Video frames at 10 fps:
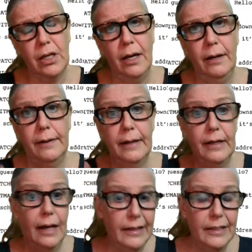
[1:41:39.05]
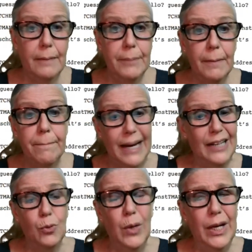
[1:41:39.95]
and it ended up in a bad
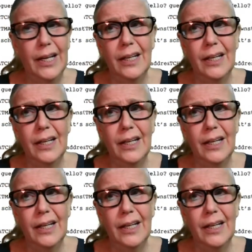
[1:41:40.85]
way.